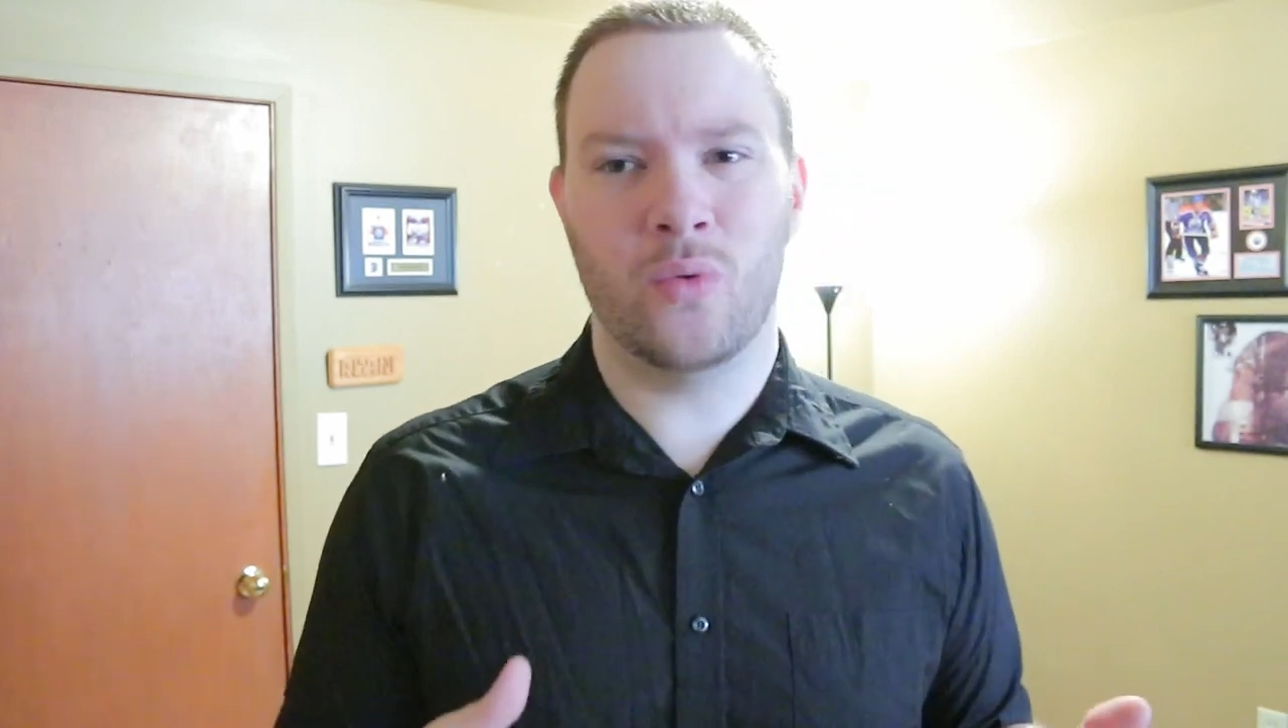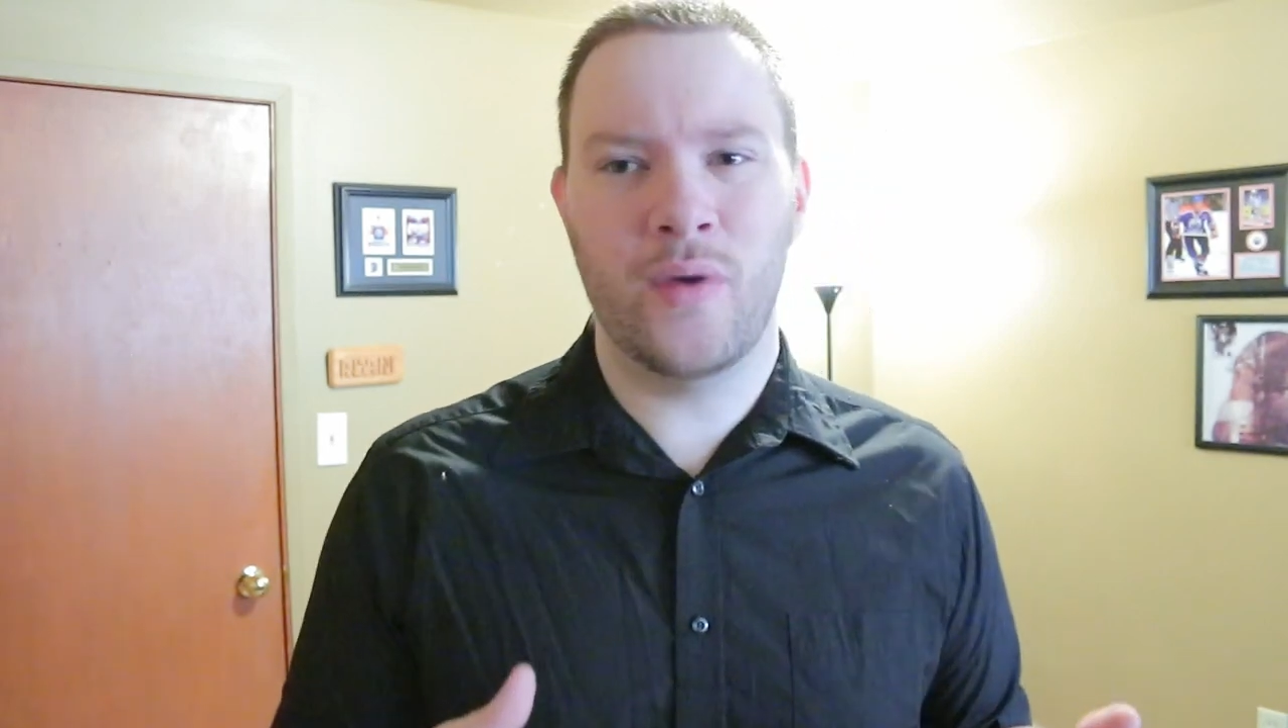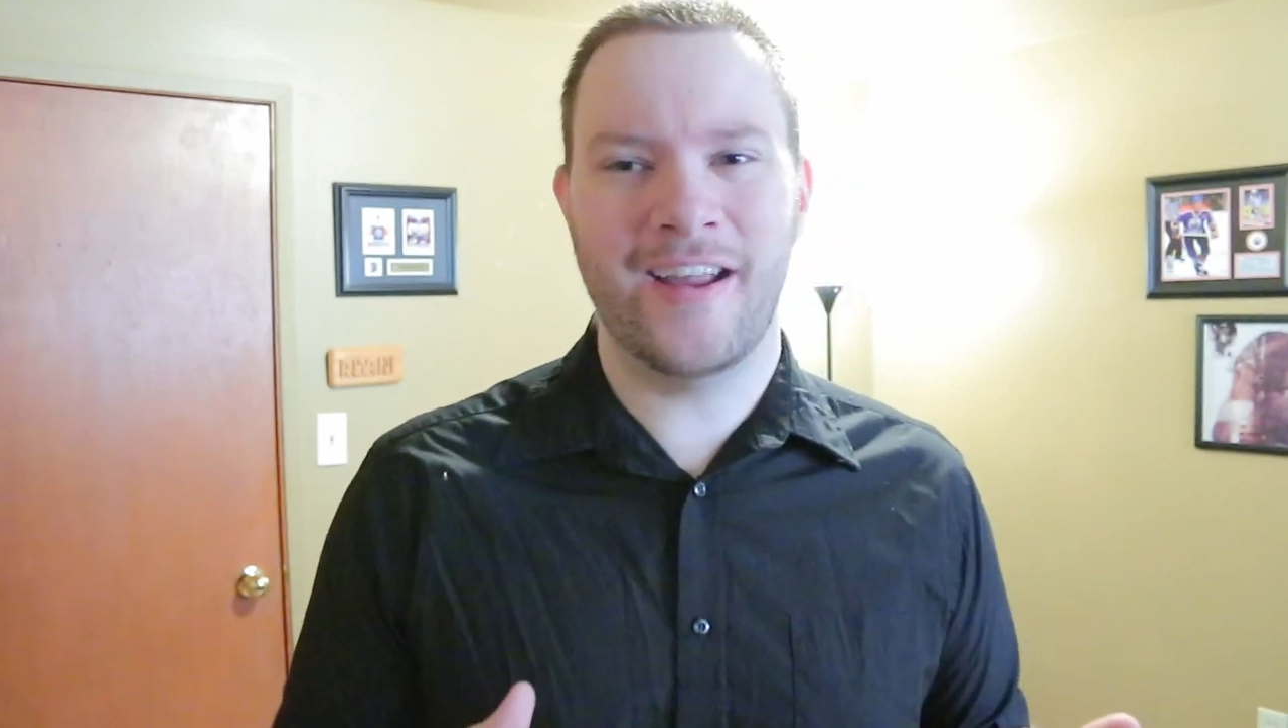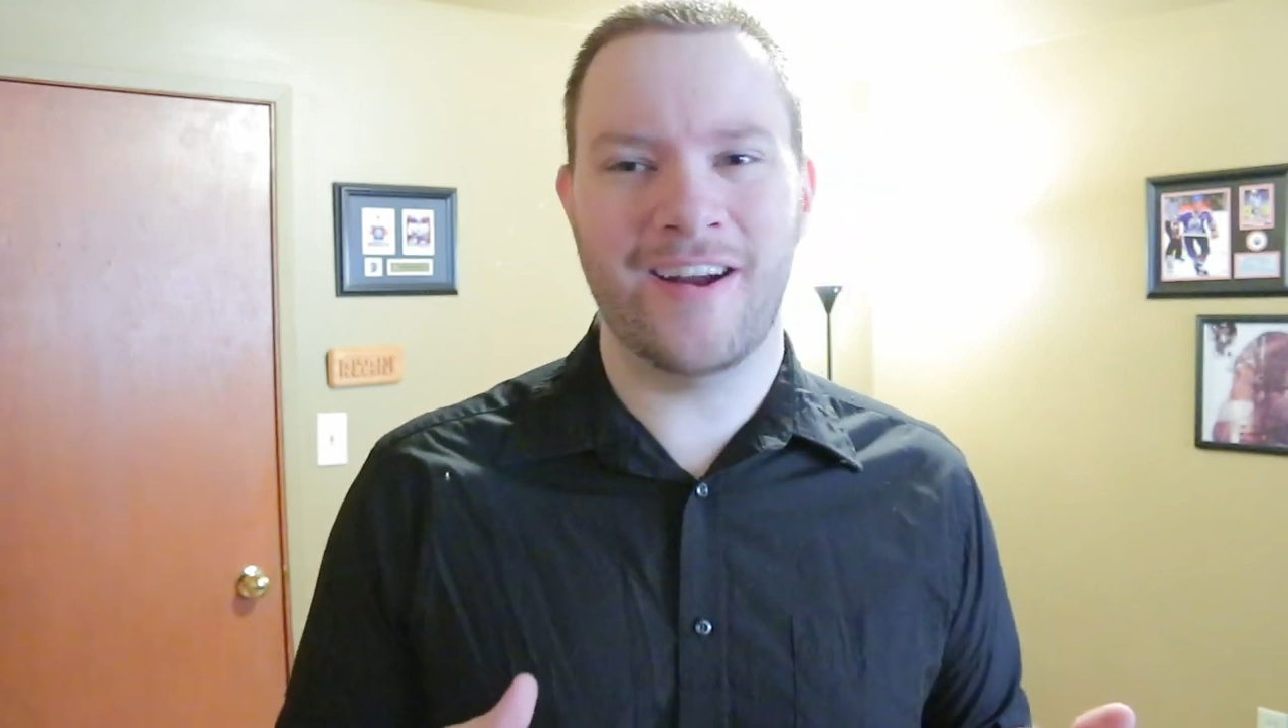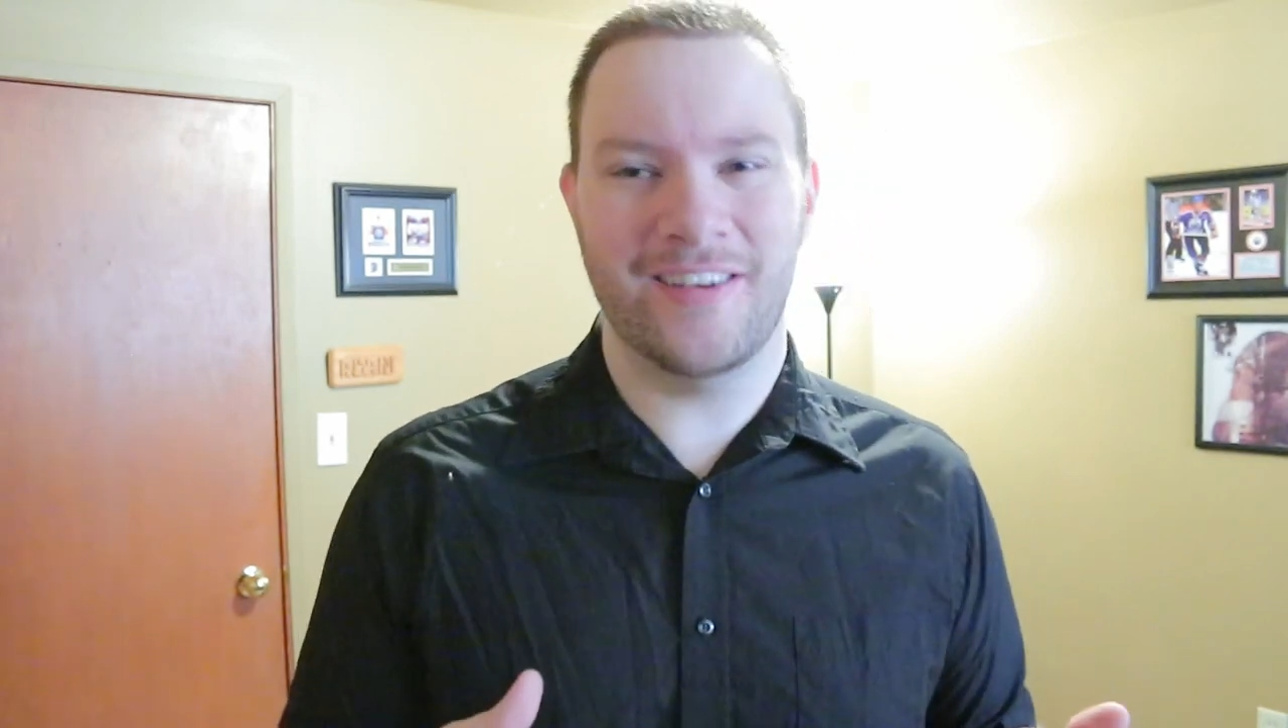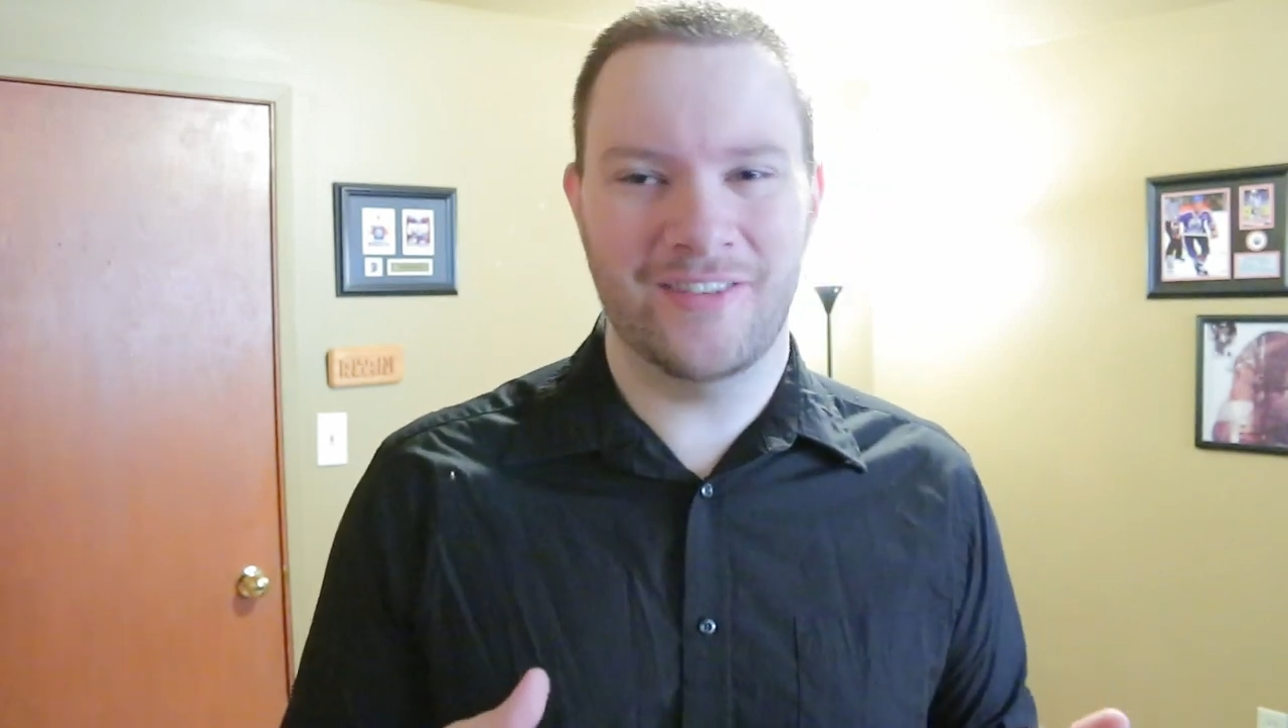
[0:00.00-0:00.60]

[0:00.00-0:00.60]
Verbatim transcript: of weird,